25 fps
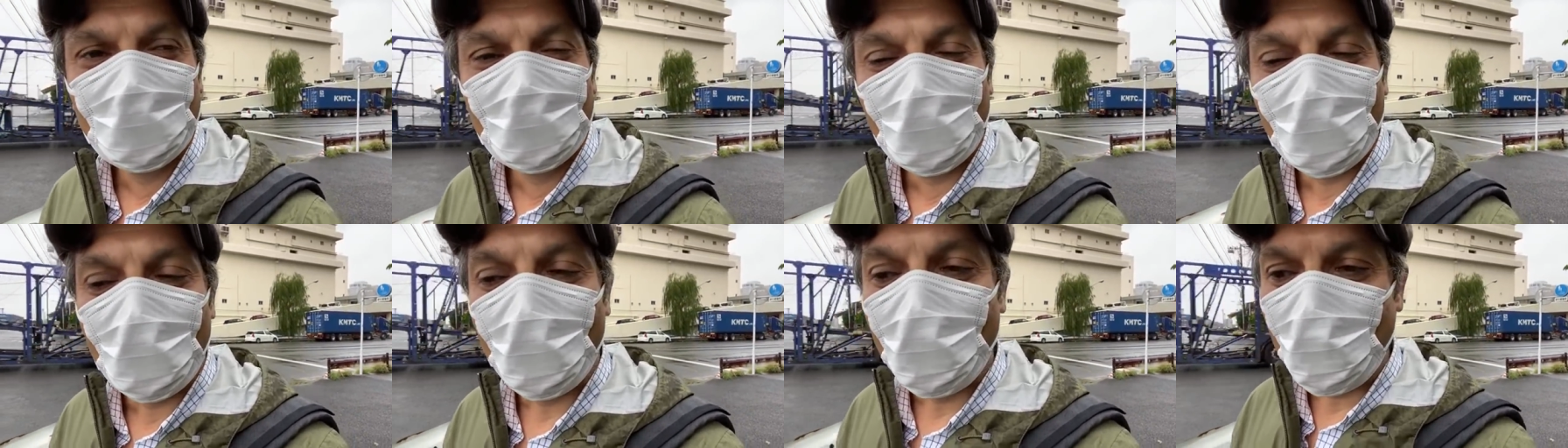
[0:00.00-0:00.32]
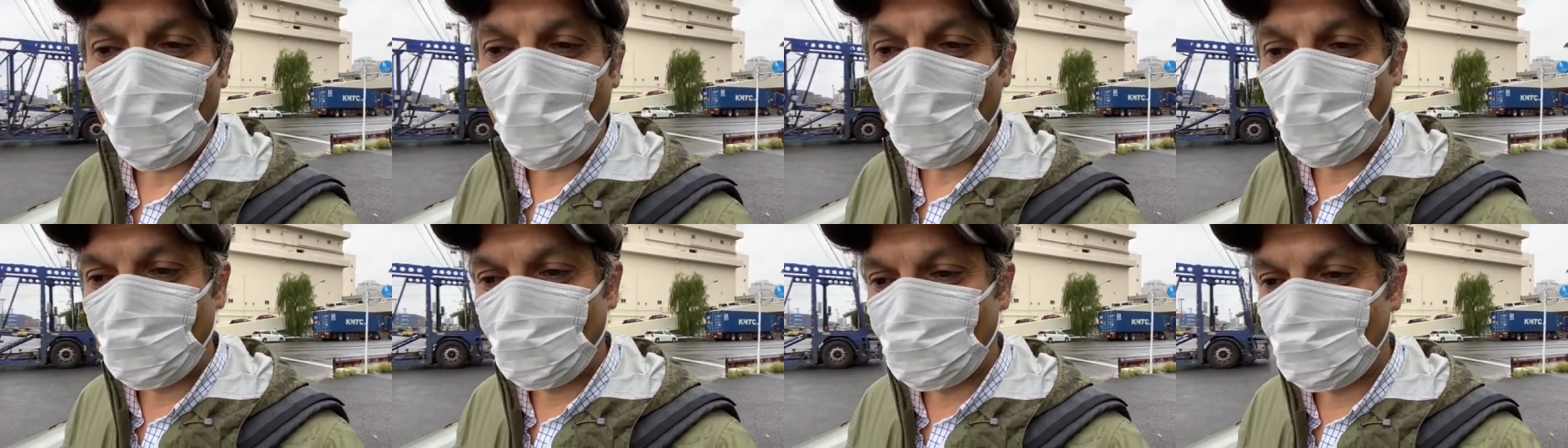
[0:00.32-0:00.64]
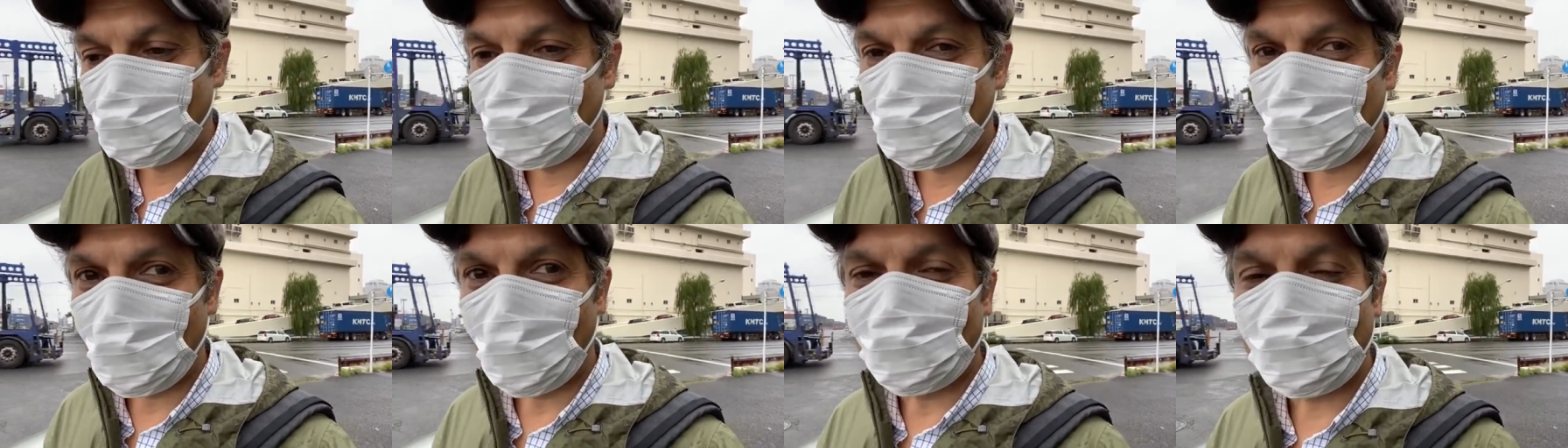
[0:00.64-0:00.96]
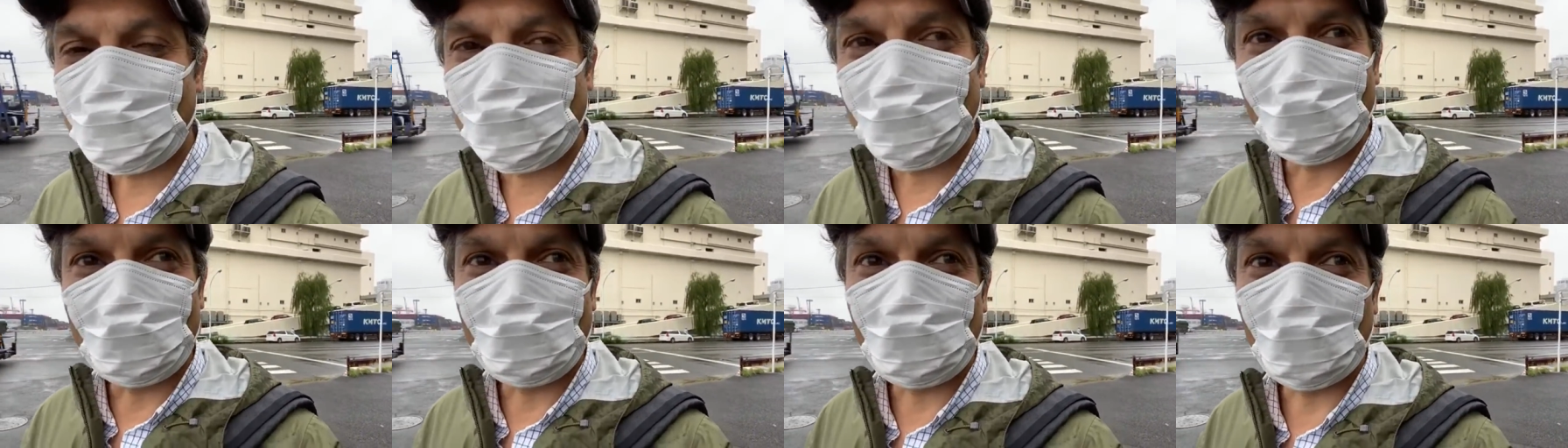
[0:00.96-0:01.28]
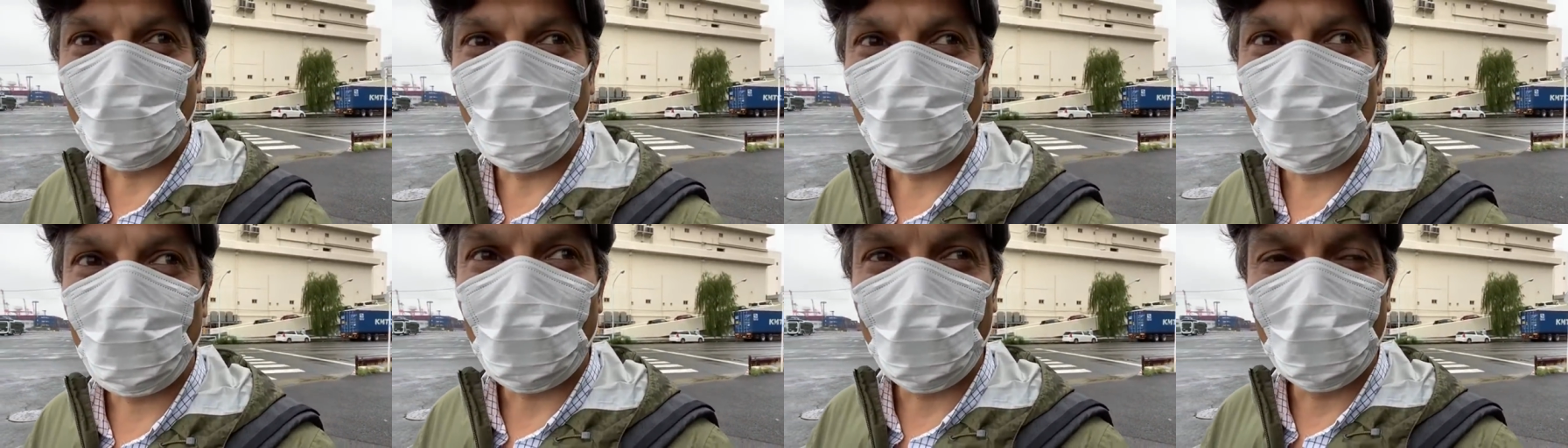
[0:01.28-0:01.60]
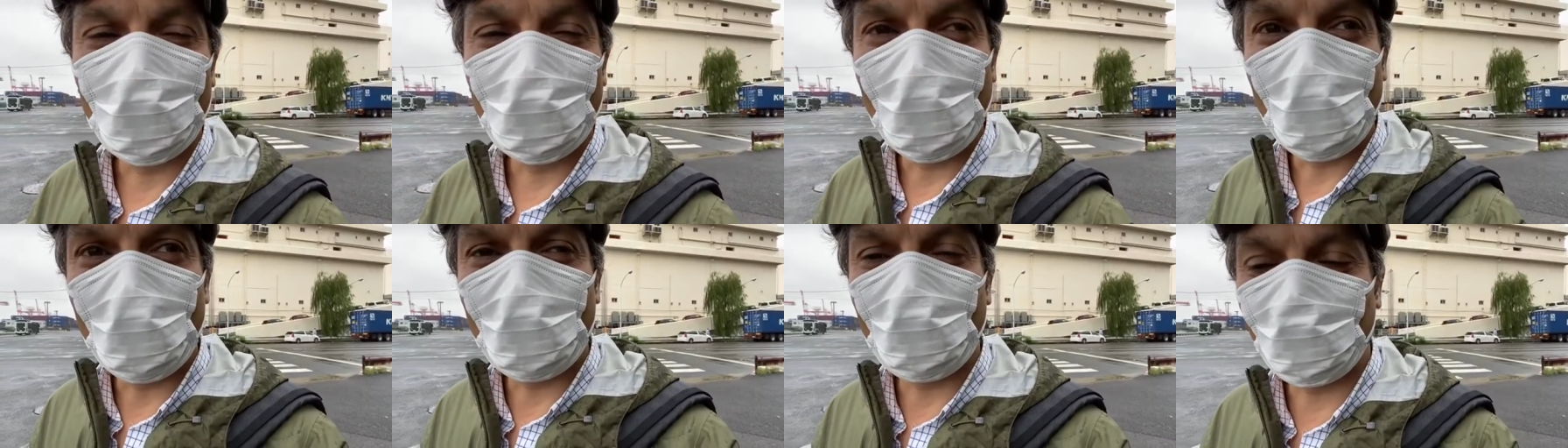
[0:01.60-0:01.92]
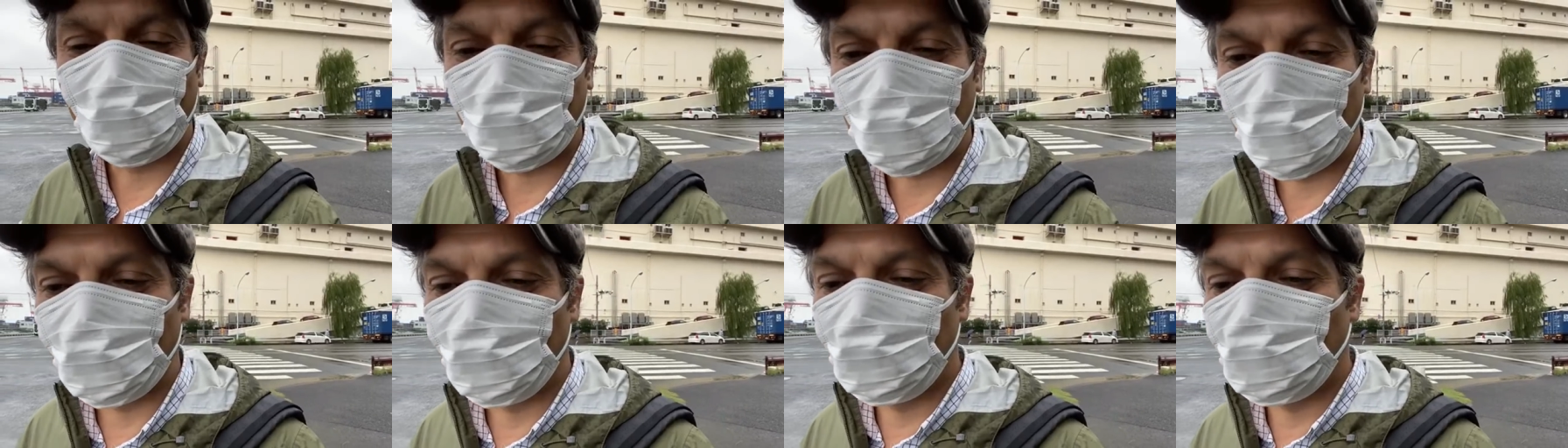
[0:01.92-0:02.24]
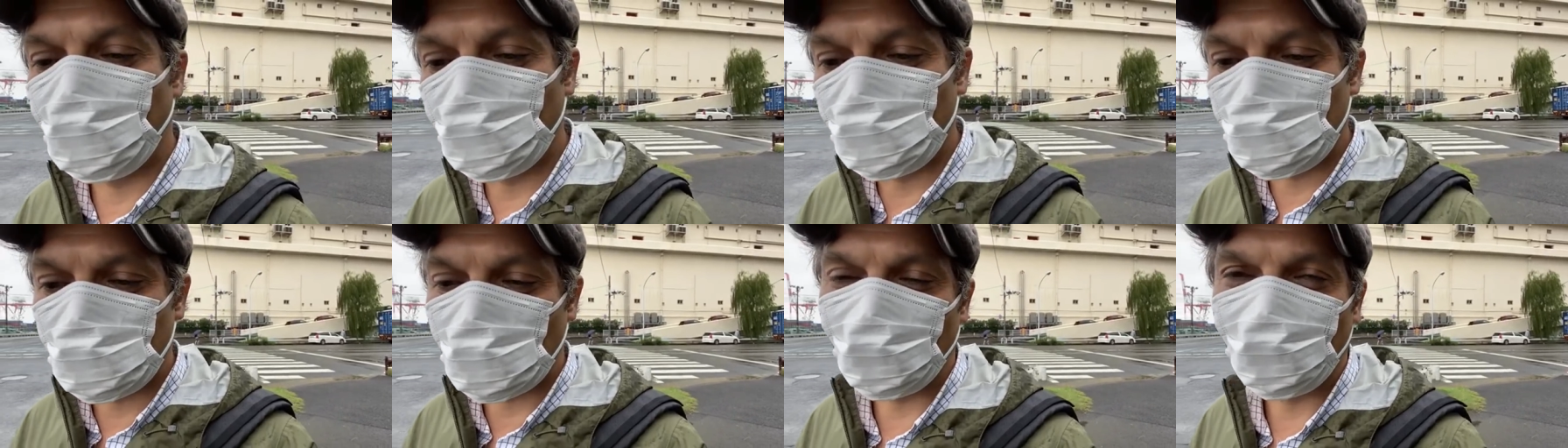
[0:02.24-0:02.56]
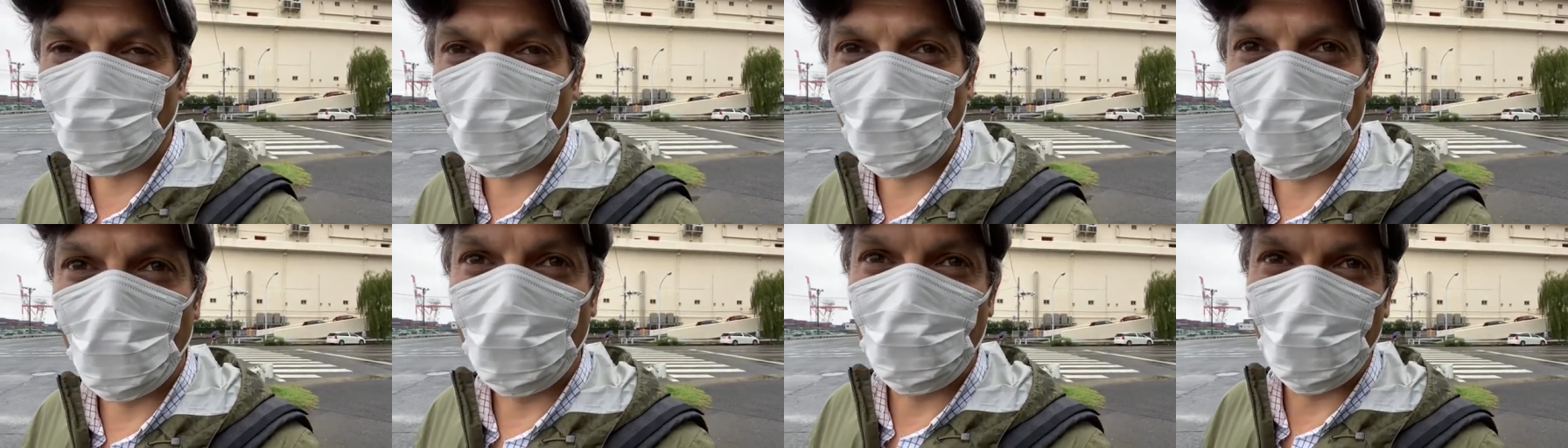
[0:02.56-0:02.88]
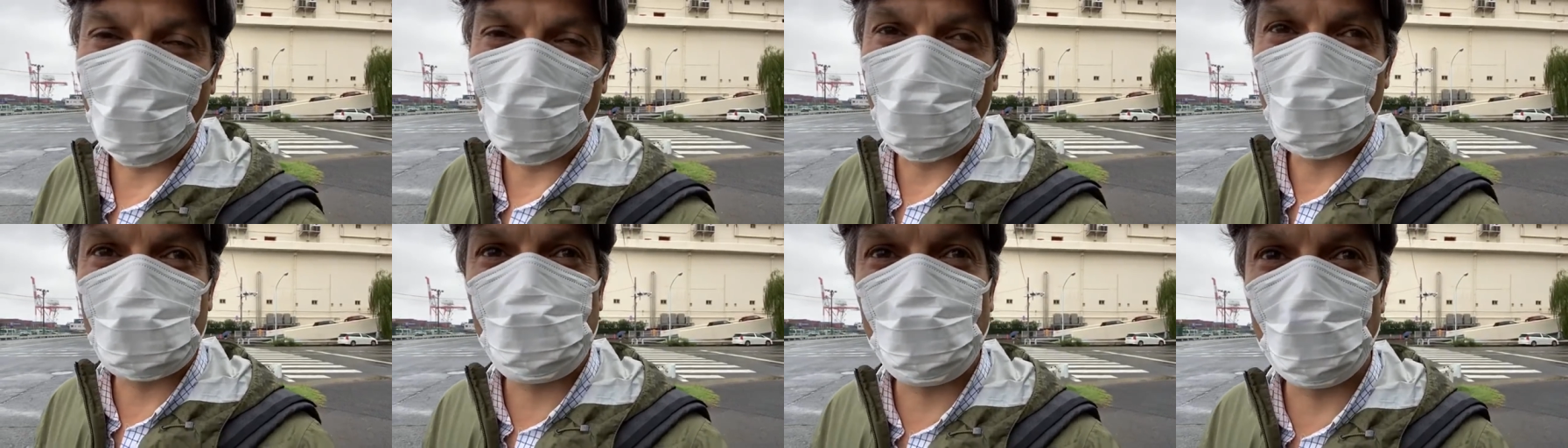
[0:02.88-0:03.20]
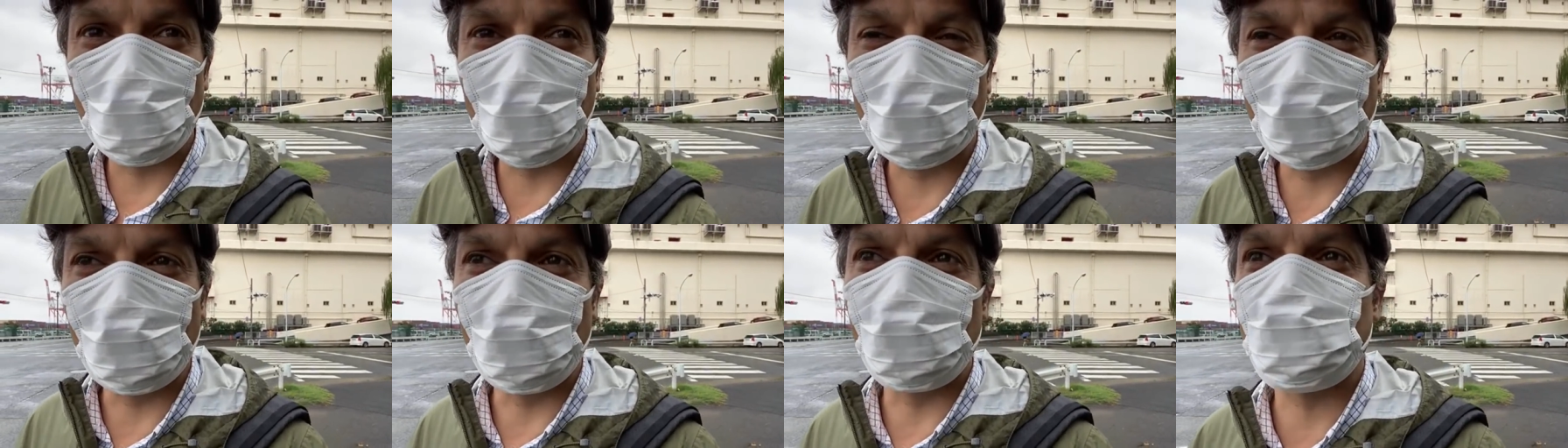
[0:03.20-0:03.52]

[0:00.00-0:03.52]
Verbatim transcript: And that sets up a lot of confusion for people who speak no